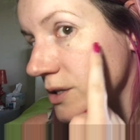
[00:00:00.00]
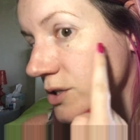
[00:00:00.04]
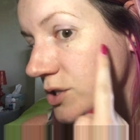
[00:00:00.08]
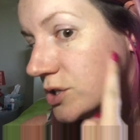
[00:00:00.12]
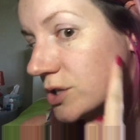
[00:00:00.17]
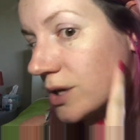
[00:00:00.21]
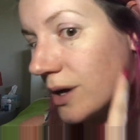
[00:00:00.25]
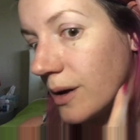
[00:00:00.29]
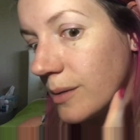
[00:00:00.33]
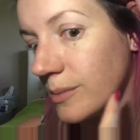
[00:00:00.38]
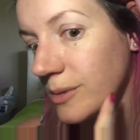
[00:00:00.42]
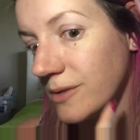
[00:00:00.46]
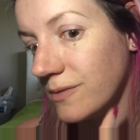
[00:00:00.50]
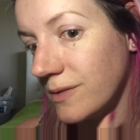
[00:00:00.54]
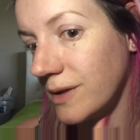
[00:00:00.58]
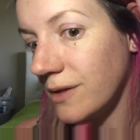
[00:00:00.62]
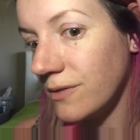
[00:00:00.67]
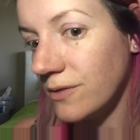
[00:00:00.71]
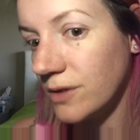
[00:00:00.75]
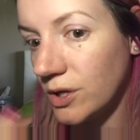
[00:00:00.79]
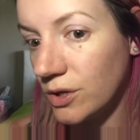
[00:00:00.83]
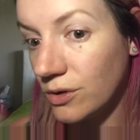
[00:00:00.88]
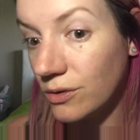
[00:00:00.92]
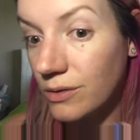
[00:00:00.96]
job of
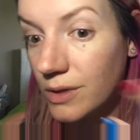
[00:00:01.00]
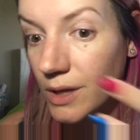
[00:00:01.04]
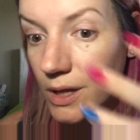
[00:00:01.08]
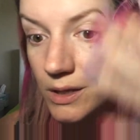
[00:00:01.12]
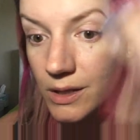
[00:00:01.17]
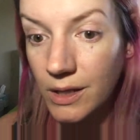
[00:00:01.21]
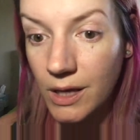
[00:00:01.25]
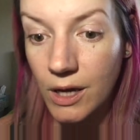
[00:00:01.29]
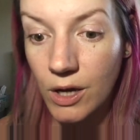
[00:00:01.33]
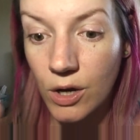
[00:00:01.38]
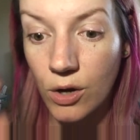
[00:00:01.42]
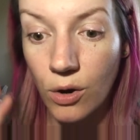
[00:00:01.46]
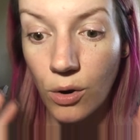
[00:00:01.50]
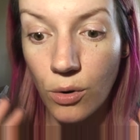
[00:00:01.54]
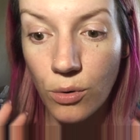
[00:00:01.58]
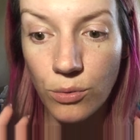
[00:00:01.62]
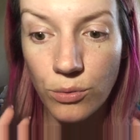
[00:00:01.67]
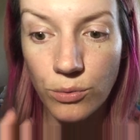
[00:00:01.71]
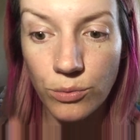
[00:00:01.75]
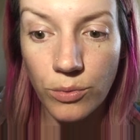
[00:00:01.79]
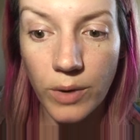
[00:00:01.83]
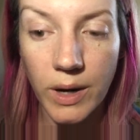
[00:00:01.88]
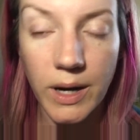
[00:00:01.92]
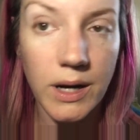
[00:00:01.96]
giving you that like
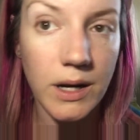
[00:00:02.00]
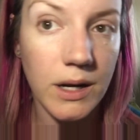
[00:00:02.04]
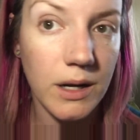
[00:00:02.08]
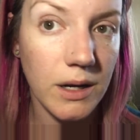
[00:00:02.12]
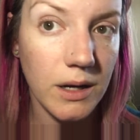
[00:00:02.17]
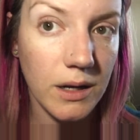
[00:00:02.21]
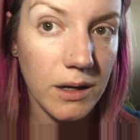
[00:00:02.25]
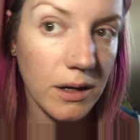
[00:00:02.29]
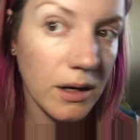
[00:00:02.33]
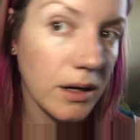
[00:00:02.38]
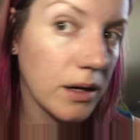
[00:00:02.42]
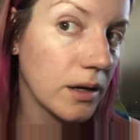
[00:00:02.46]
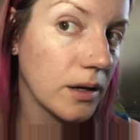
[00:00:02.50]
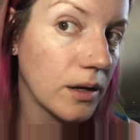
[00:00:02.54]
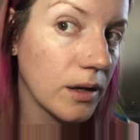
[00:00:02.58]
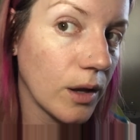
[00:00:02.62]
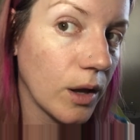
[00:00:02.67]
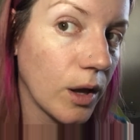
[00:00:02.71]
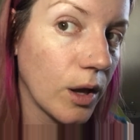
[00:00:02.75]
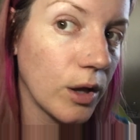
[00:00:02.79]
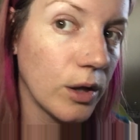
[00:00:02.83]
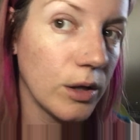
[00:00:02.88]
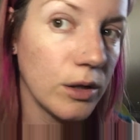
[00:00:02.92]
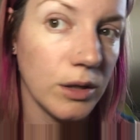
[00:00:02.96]
radiant
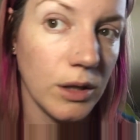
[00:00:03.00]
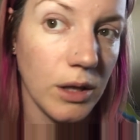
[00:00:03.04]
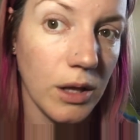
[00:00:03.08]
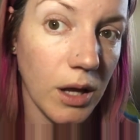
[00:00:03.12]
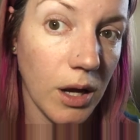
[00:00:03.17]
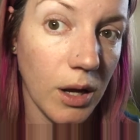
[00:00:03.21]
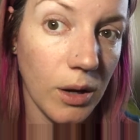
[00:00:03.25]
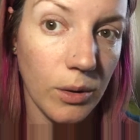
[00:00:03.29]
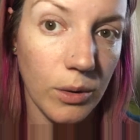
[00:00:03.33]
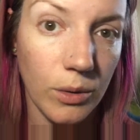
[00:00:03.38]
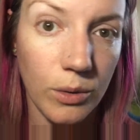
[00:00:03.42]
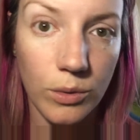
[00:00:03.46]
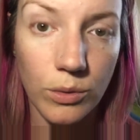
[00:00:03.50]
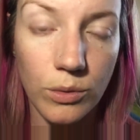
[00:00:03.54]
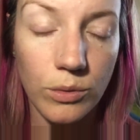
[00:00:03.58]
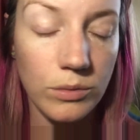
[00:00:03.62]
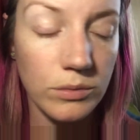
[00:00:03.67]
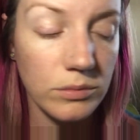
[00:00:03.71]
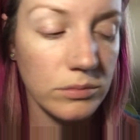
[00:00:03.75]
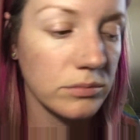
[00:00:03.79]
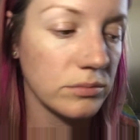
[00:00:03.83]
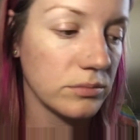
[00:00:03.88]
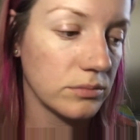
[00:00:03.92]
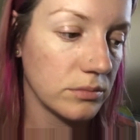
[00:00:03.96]

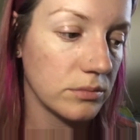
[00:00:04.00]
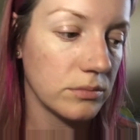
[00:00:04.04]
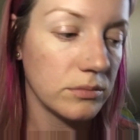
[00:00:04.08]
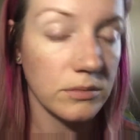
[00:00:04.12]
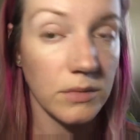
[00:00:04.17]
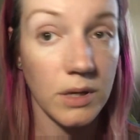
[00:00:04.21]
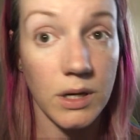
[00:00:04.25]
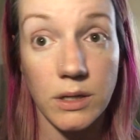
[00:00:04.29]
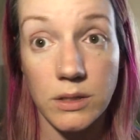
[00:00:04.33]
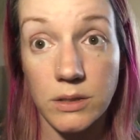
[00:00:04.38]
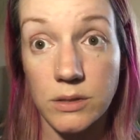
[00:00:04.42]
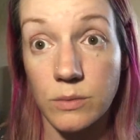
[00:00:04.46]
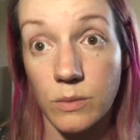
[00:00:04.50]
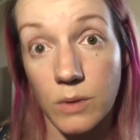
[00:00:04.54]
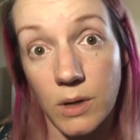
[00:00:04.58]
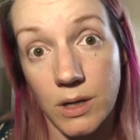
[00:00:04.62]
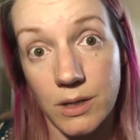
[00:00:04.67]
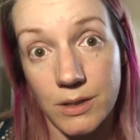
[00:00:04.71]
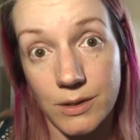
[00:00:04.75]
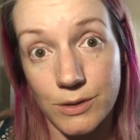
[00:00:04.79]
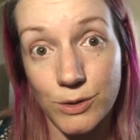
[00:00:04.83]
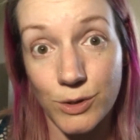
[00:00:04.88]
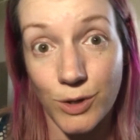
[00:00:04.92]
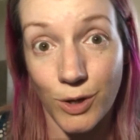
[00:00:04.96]
glow, hence why
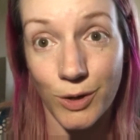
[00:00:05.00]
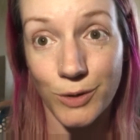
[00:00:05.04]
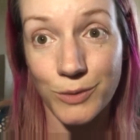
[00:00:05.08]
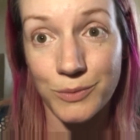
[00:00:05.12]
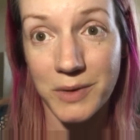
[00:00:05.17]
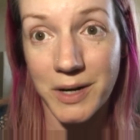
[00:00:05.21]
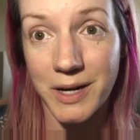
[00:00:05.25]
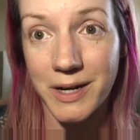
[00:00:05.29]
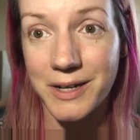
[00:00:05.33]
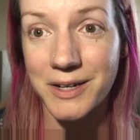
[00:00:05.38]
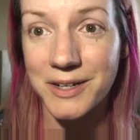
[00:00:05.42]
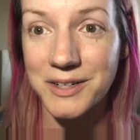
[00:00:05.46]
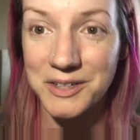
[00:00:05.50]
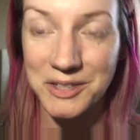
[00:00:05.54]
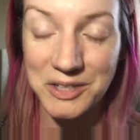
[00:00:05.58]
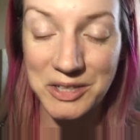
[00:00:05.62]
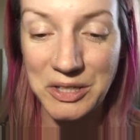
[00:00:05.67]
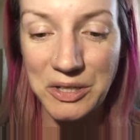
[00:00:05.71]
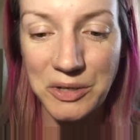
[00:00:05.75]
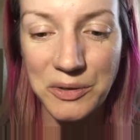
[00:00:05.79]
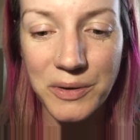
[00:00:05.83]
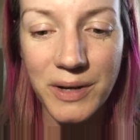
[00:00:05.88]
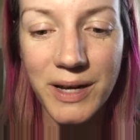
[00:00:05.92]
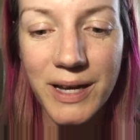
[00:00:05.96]
it's called Radiant
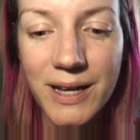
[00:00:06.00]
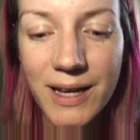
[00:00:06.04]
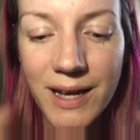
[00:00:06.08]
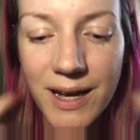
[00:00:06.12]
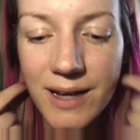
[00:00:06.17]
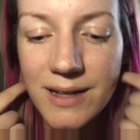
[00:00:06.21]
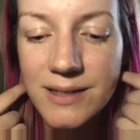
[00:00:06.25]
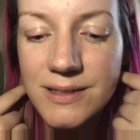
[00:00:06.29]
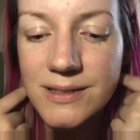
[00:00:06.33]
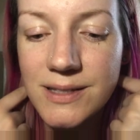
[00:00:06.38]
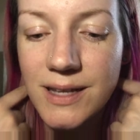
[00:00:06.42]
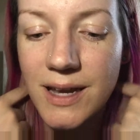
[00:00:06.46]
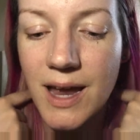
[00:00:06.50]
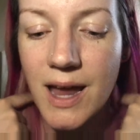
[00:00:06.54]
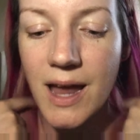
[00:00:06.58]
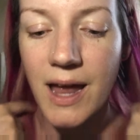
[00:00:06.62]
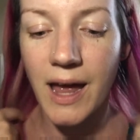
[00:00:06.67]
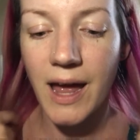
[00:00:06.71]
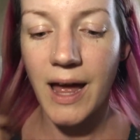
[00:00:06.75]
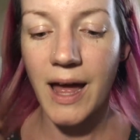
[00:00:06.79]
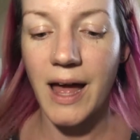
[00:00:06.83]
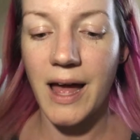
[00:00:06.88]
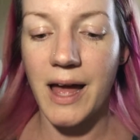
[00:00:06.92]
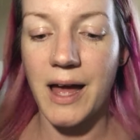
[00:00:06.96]
Glow, I guess.
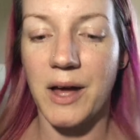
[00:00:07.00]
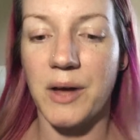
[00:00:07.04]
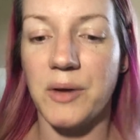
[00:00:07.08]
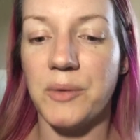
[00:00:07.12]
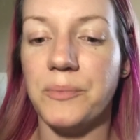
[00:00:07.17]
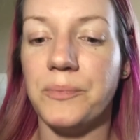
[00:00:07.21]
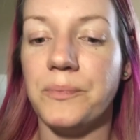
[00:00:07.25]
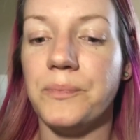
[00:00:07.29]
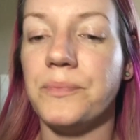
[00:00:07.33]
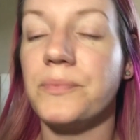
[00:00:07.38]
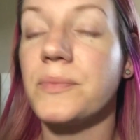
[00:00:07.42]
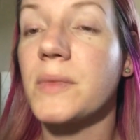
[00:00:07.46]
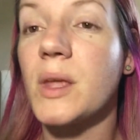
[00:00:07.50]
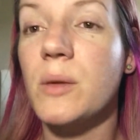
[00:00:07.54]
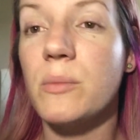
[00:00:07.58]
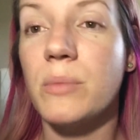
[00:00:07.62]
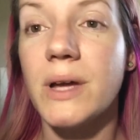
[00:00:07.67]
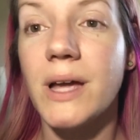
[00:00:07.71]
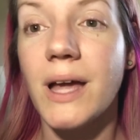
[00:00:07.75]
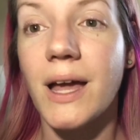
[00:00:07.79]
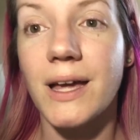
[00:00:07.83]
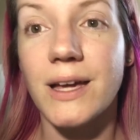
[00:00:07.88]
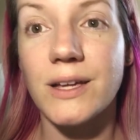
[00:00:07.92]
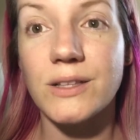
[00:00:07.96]
But
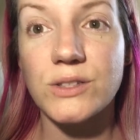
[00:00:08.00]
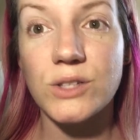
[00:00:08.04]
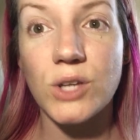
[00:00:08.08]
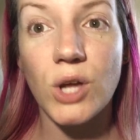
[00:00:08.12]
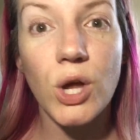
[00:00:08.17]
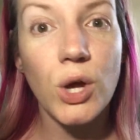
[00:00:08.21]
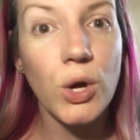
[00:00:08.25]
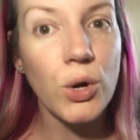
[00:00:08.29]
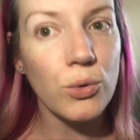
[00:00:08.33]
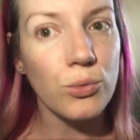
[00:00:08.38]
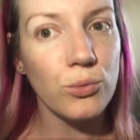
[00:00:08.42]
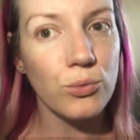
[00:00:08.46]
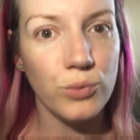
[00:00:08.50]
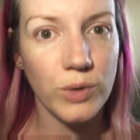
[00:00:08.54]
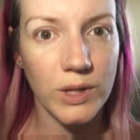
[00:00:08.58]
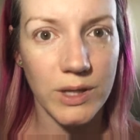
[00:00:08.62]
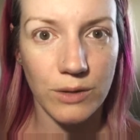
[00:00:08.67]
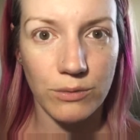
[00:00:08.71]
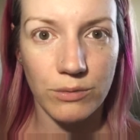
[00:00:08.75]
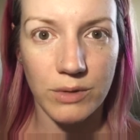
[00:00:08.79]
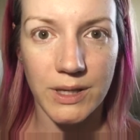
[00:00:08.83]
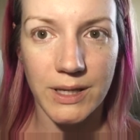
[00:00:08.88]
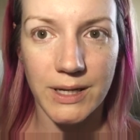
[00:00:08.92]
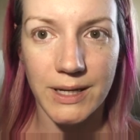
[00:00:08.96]
yeah, it's
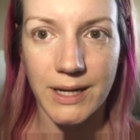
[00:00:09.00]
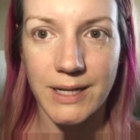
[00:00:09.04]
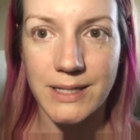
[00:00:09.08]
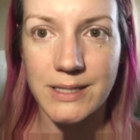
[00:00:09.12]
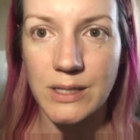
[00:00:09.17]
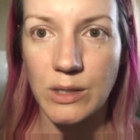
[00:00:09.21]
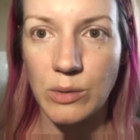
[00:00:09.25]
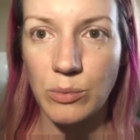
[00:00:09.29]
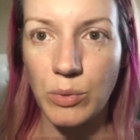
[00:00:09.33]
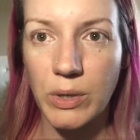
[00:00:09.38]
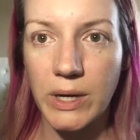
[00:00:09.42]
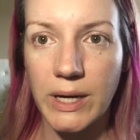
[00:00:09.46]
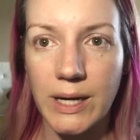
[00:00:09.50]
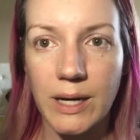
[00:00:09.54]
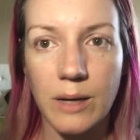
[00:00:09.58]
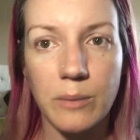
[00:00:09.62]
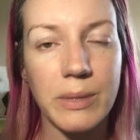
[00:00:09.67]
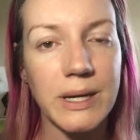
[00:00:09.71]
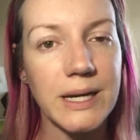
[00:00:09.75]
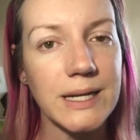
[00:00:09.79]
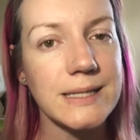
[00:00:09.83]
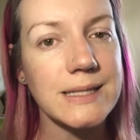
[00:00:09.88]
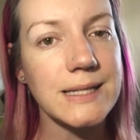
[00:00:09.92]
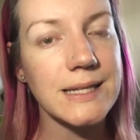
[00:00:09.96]
really nice and pretty,
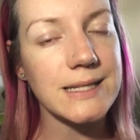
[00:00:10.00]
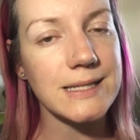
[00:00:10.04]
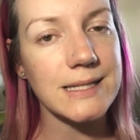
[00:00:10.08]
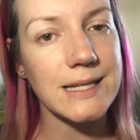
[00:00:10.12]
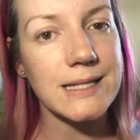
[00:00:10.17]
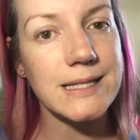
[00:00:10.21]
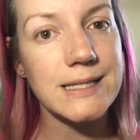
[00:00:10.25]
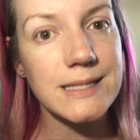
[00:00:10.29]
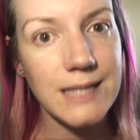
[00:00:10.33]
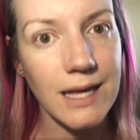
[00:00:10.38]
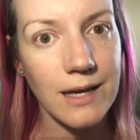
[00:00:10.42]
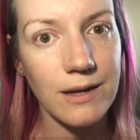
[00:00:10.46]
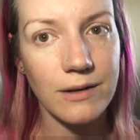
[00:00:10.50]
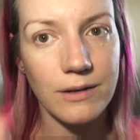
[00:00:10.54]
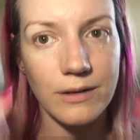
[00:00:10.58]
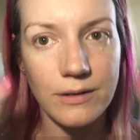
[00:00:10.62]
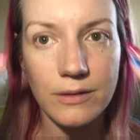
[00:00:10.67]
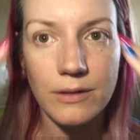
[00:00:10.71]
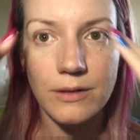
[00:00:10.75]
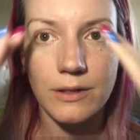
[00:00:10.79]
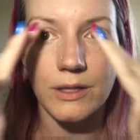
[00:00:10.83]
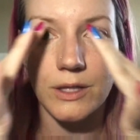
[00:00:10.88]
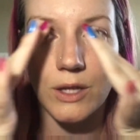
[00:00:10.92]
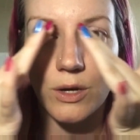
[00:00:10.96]
but it's a subtle
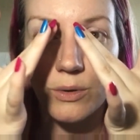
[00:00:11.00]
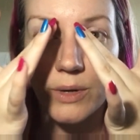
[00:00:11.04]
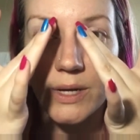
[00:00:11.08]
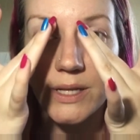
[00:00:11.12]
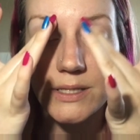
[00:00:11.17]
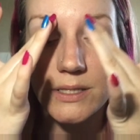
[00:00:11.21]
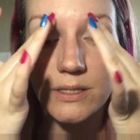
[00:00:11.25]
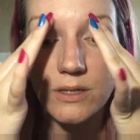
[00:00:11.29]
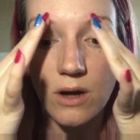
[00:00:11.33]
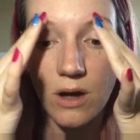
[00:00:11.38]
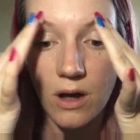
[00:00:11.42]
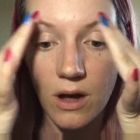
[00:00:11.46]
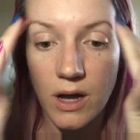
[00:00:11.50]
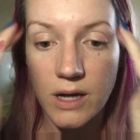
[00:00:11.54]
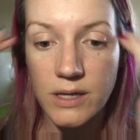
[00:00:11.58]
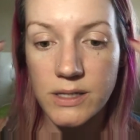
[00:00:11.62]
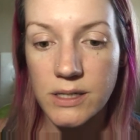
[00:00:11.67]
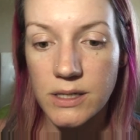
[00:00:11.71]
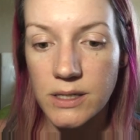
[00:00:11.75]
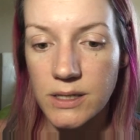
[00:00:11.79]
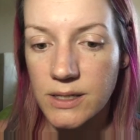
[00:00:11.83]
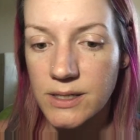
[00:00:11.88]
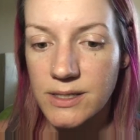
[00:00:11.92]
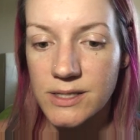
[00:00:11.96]
glow. It's not
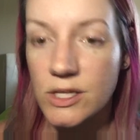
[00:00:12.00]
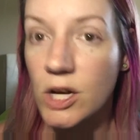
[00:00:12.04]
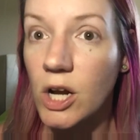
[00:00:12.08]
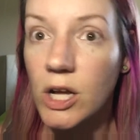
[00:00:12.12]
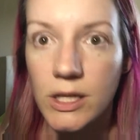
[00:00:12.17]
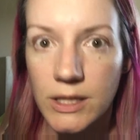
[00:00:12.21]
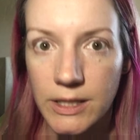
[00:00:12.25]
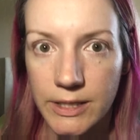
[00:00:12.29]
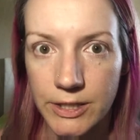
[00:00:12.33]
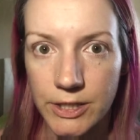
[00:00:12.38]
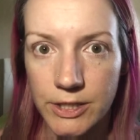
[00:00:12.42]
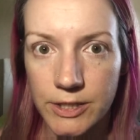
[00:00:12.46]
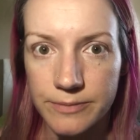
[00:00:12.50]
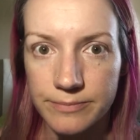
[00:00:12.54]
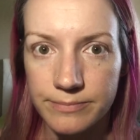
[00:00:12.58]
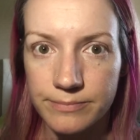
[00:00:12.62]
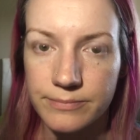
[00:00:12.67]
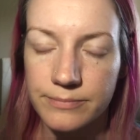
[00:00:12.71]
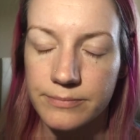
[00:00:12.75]
glitter.